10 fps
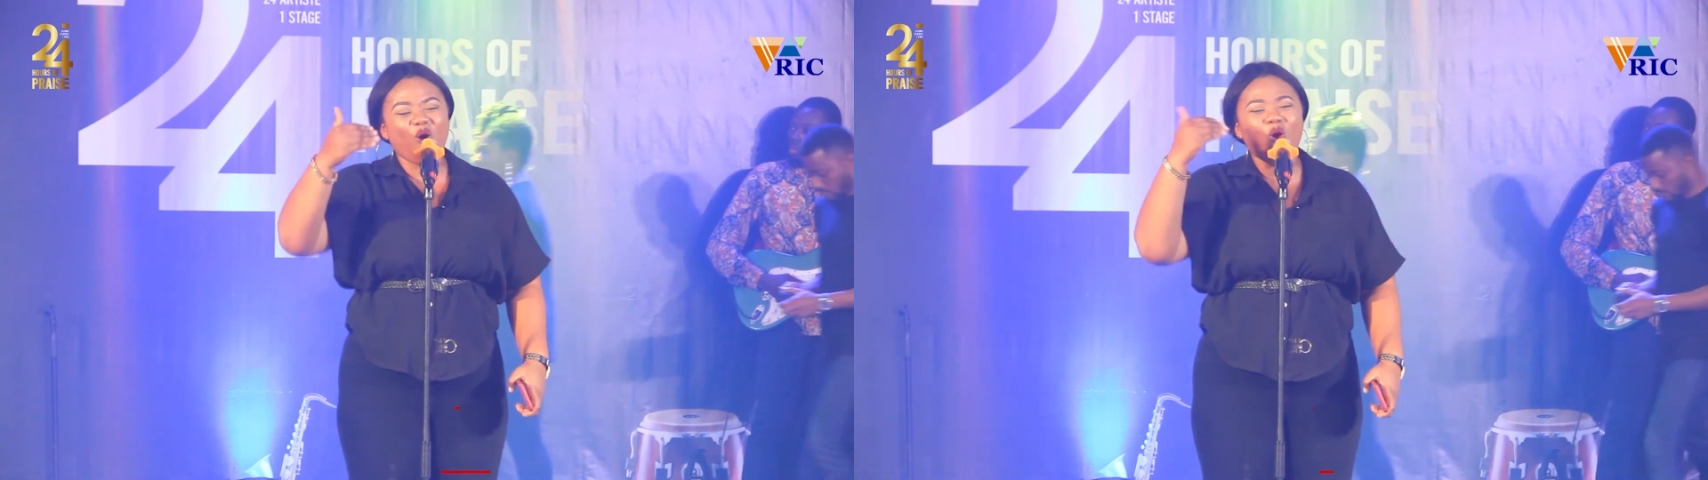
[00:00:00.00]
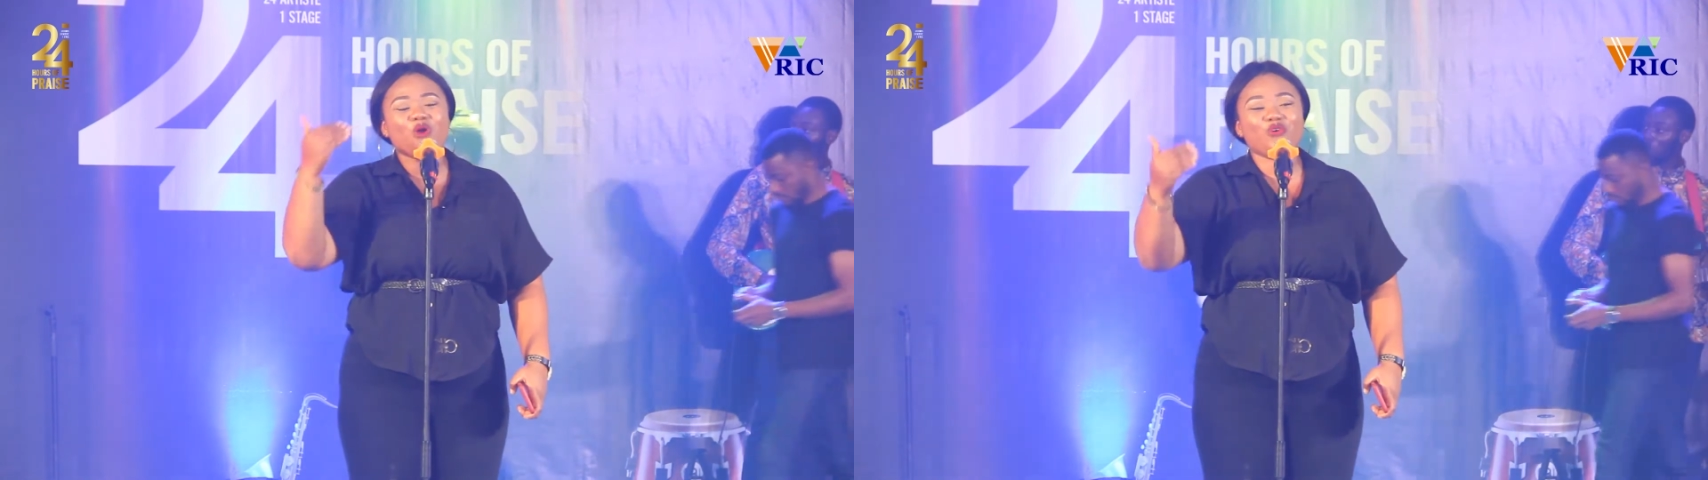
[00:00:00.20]

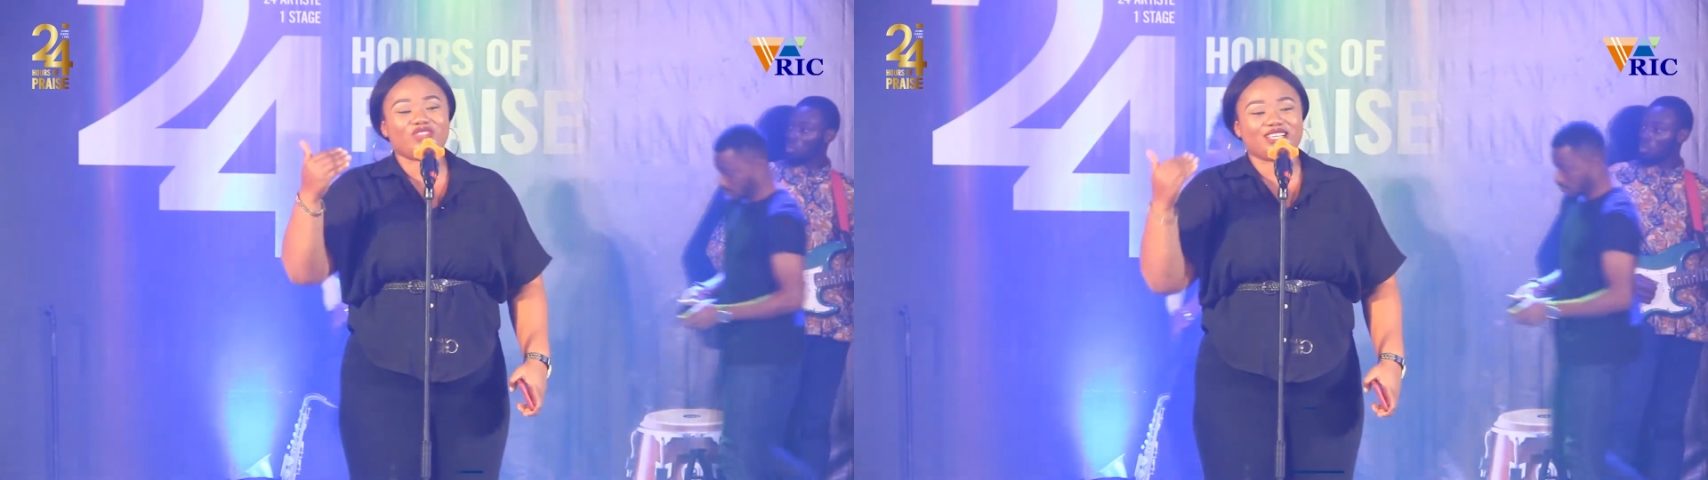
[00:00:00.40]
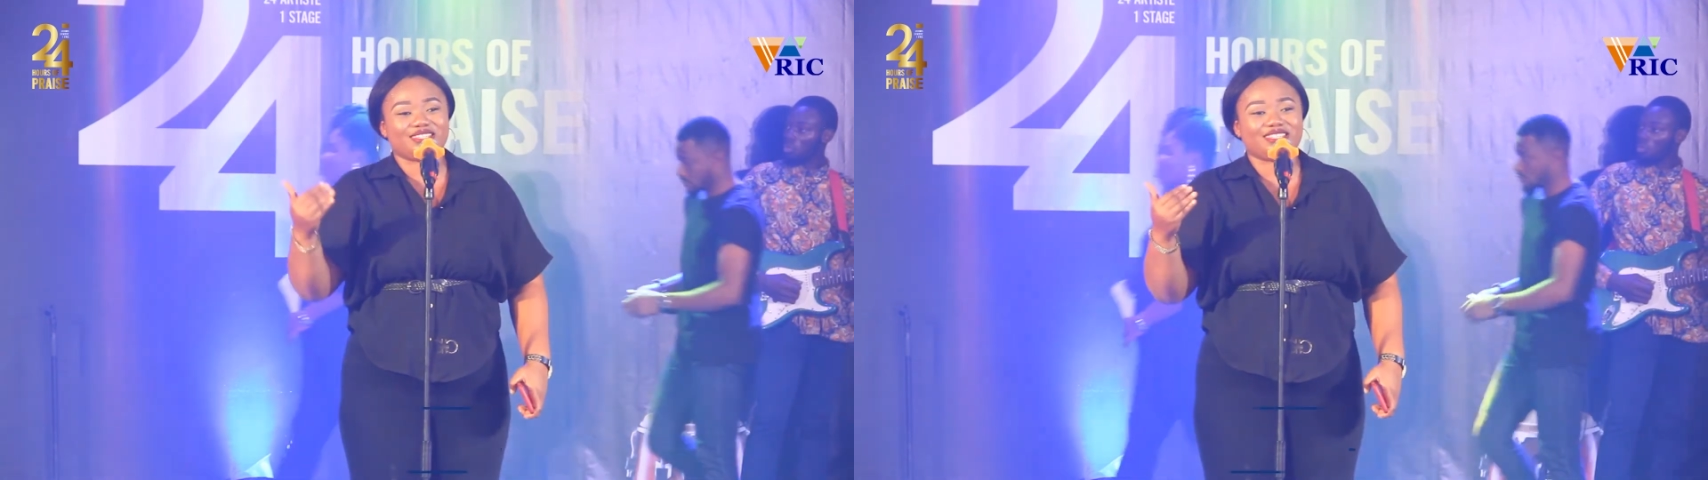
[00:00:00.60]
all
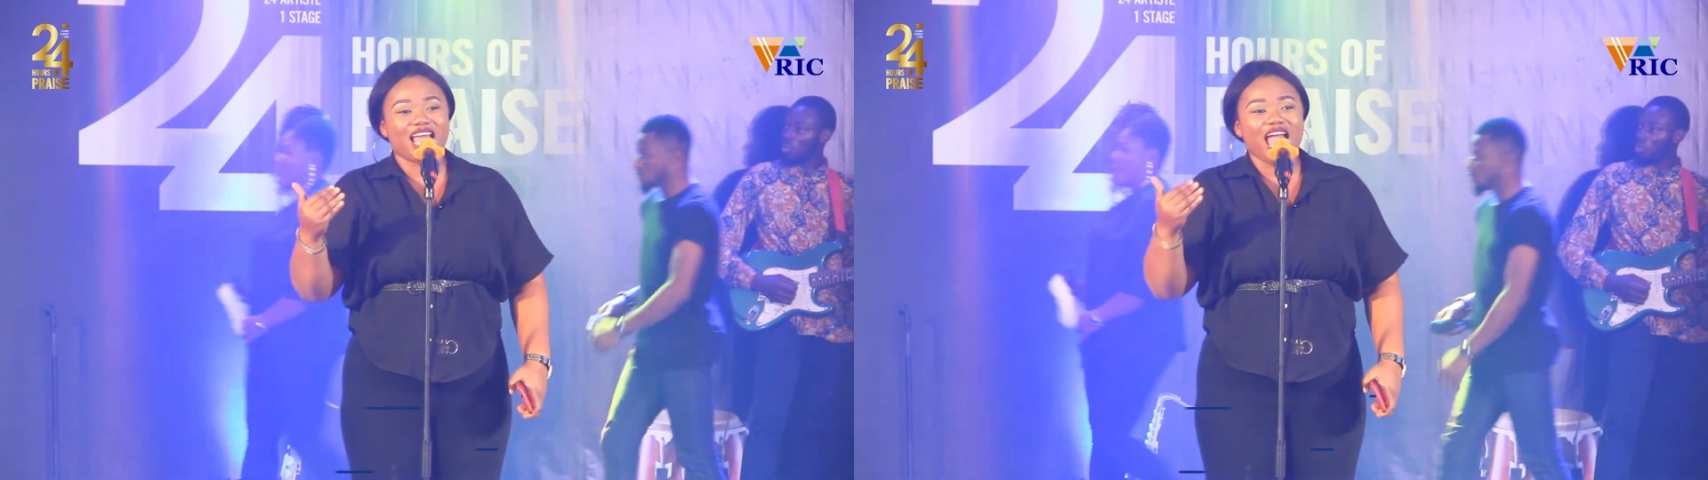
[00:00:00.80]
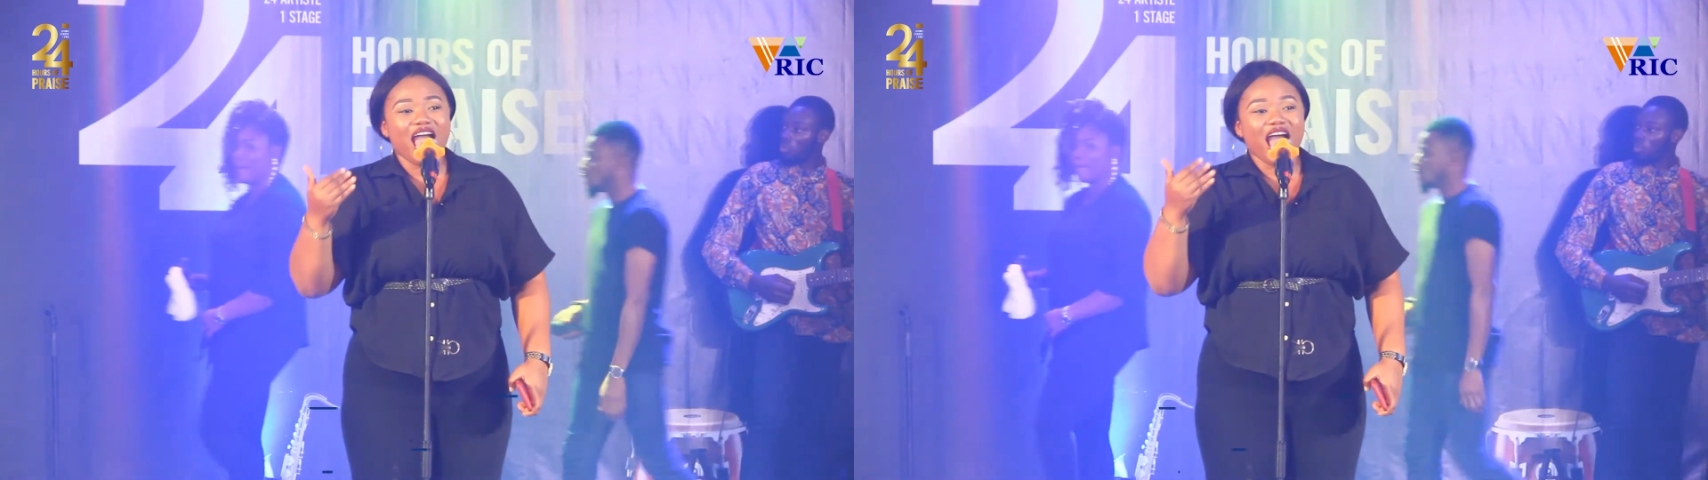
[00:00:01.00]

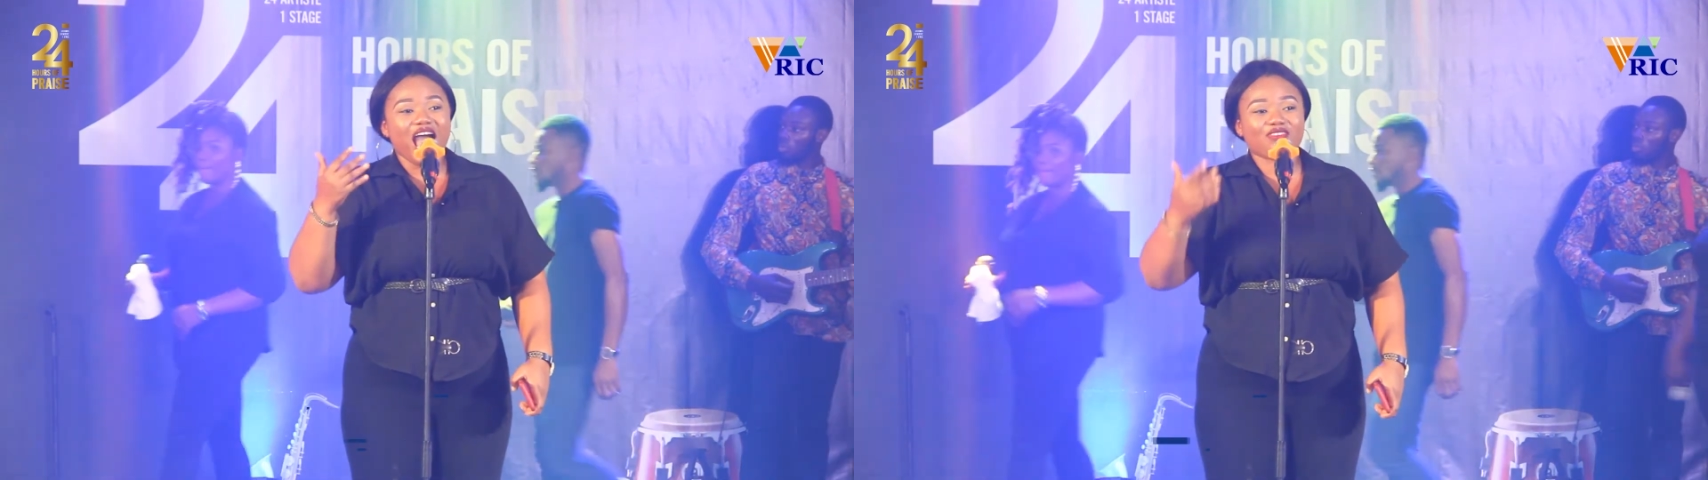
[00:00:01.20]
this,